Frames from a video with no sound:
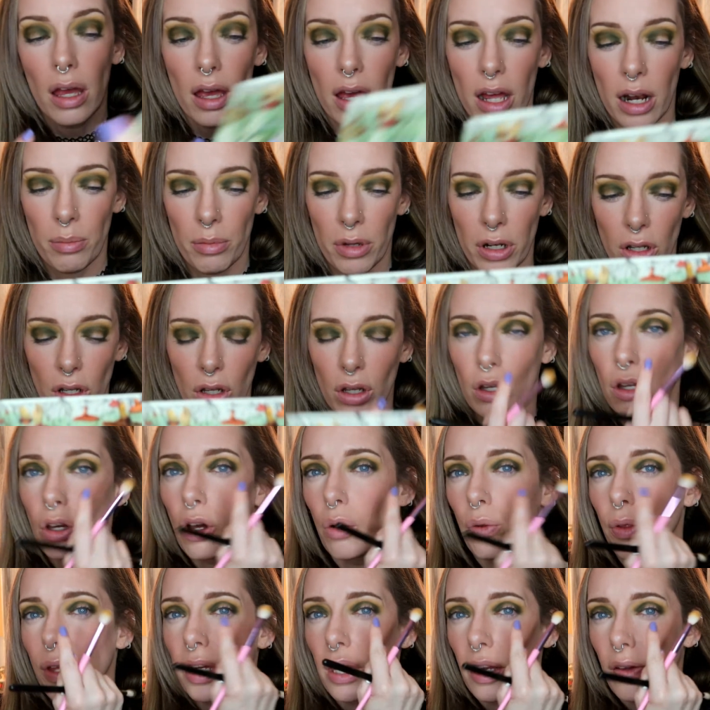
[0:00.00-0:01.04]
and I'm gonna
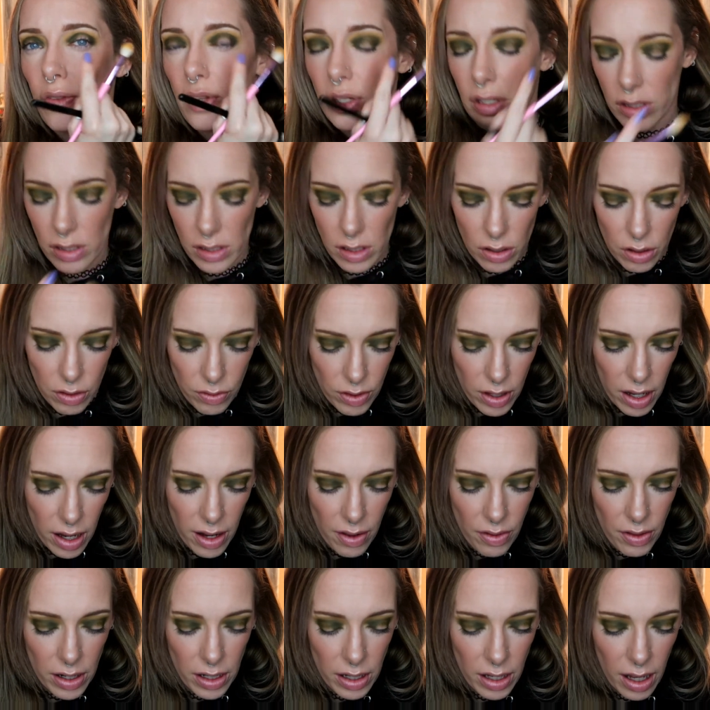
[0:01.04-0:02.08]
go like in the center of the
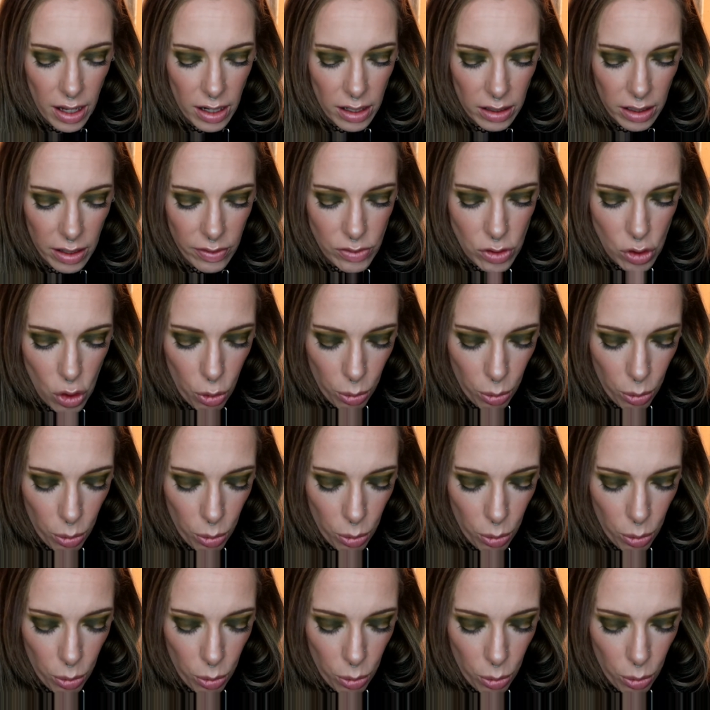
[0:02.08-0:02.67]
eye that I kind of left